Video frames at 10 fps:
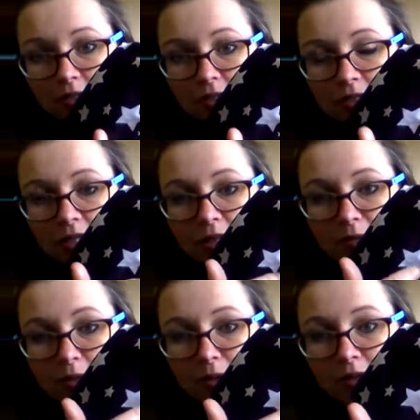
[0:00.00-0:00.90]
see the
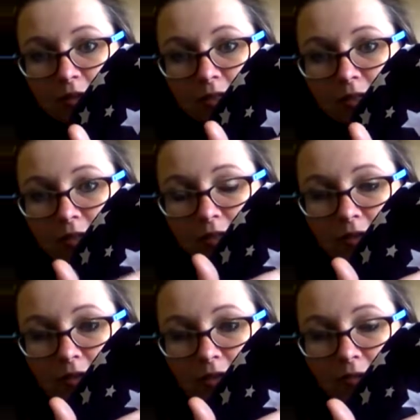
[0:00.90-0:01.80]
embroidery
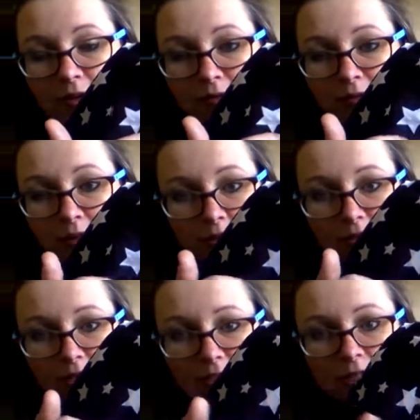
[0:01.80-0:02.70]
to reinforce
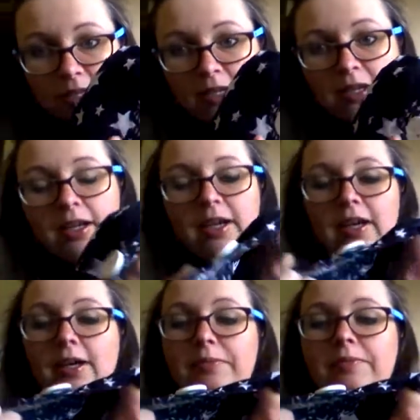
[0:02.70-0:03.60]
it,
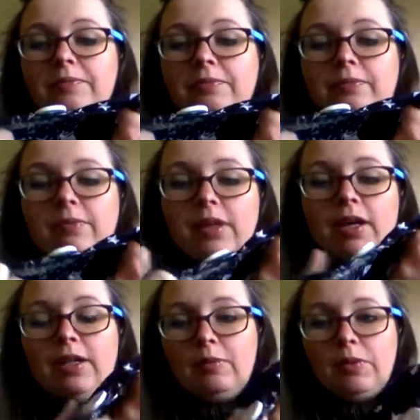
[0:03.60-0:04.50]
and
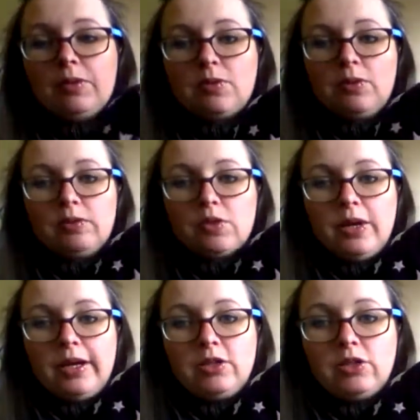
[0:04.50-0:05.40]
that one was
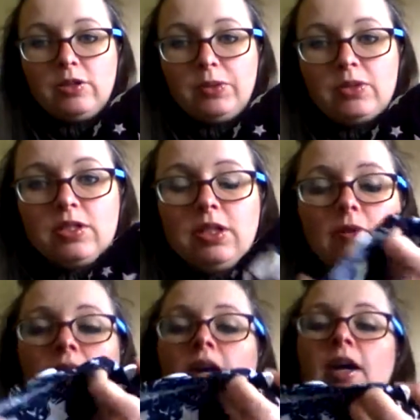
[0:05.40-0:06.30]
quite enjoyable to do.
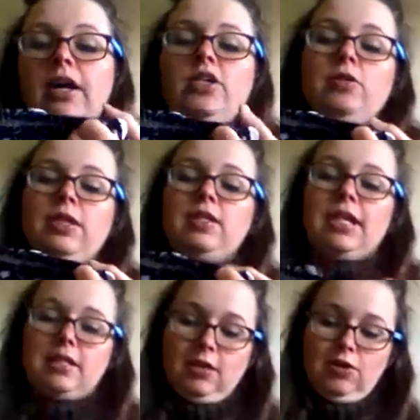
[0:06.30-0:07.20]
I do need to
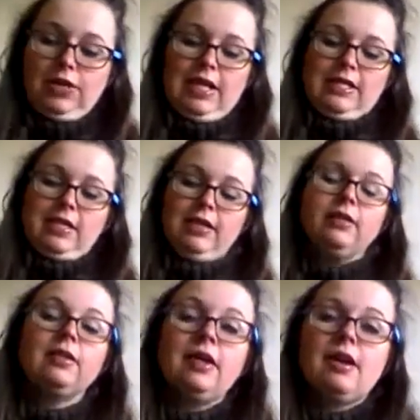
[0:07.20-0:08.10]
get a lot neater
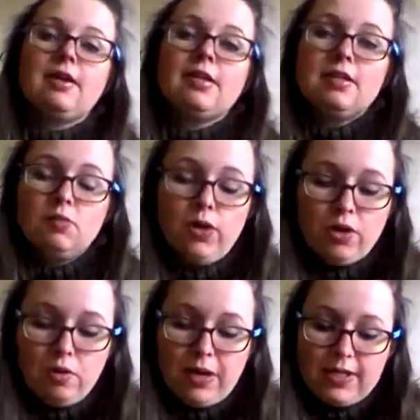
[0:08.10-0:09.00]
and
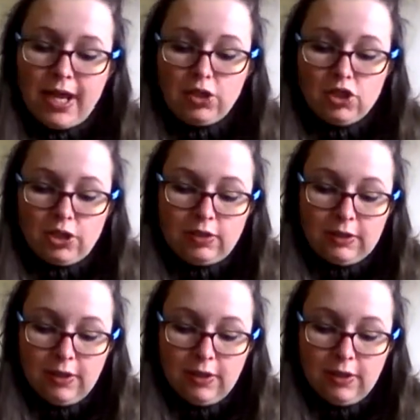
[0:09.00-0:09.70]
work on my tension,